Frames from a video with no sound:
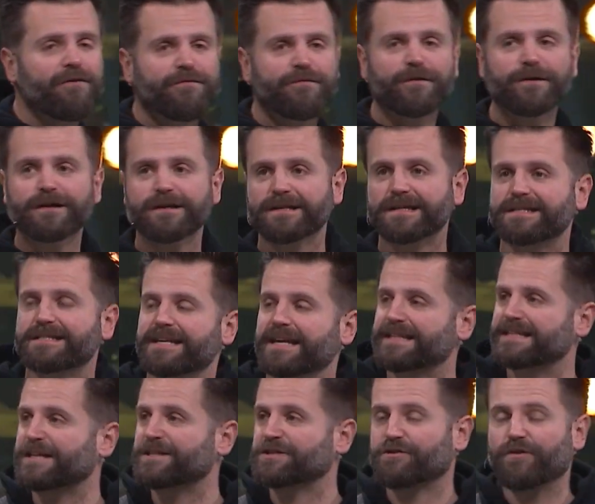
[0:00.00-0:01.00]
for goodness
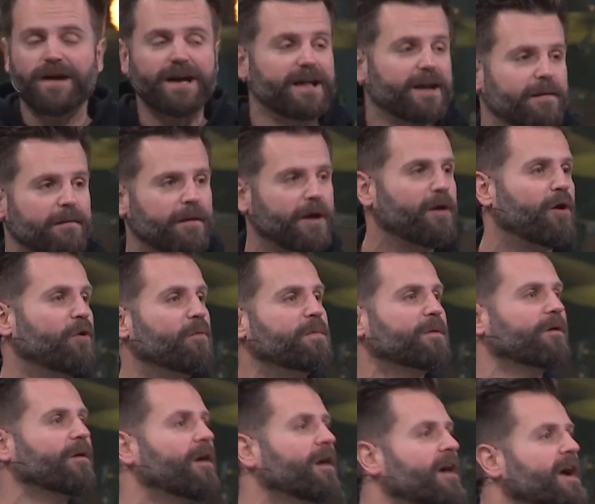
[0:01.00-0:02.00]
sakes. That's great. I hope
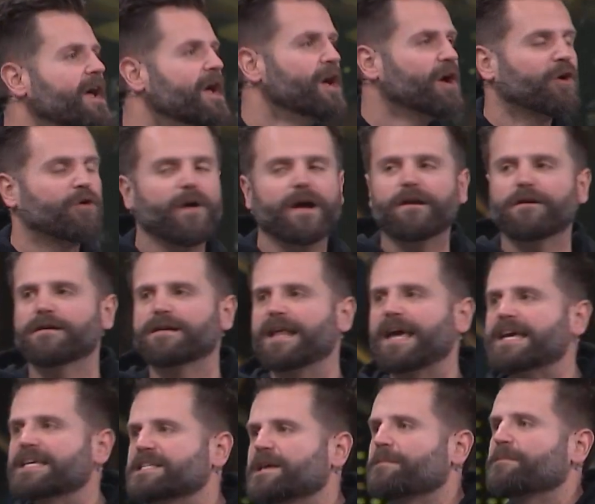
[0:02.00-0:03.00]
there are greater
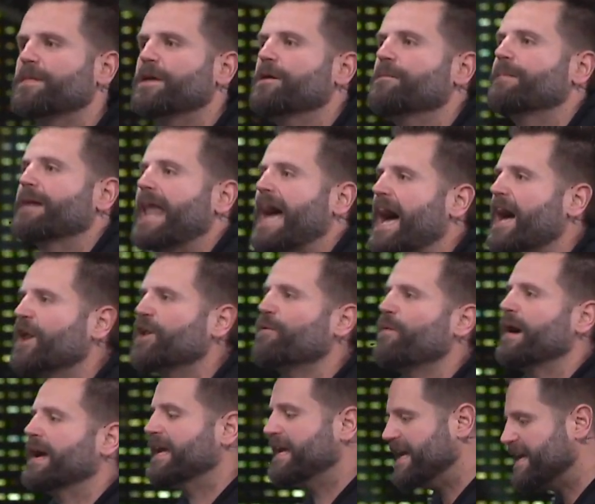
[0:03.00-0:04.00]
days up there, but how do
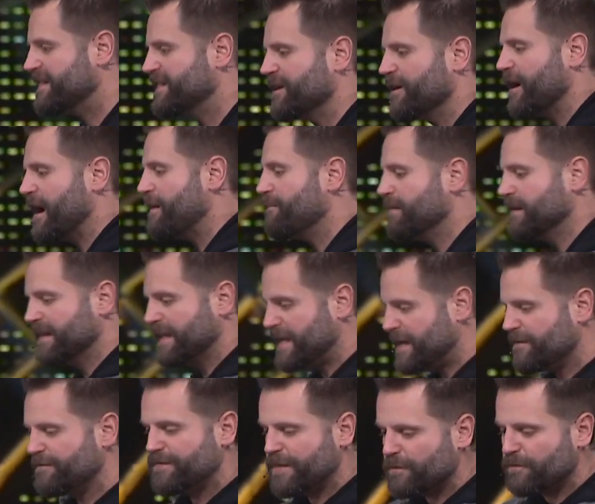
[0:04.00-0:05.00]
I get there? I
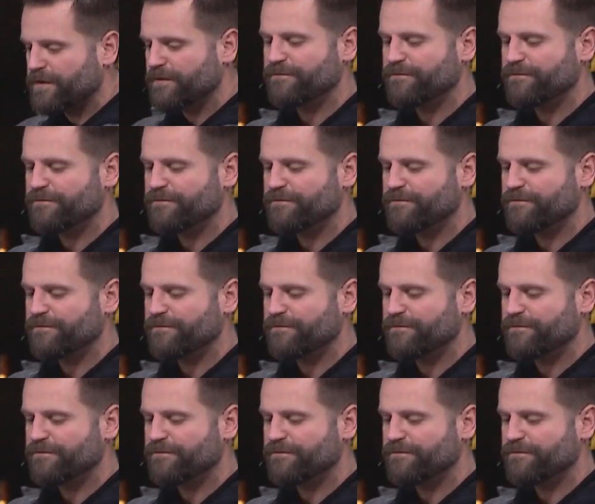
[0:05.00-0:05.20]
believe that we